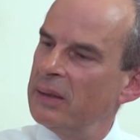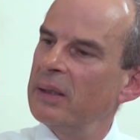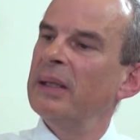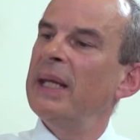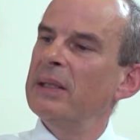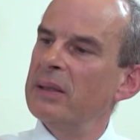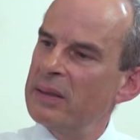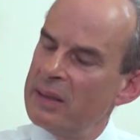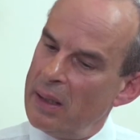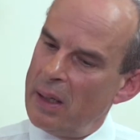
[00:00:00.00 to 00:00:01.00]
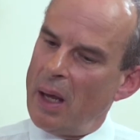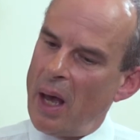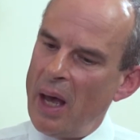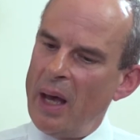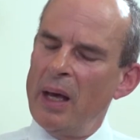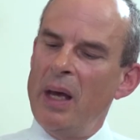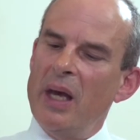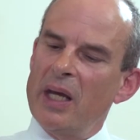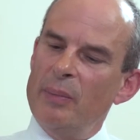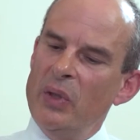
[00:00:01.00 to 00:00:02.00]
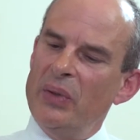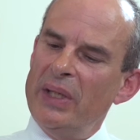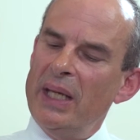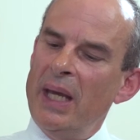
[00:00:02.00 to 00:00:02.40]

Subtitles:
to the nation's community.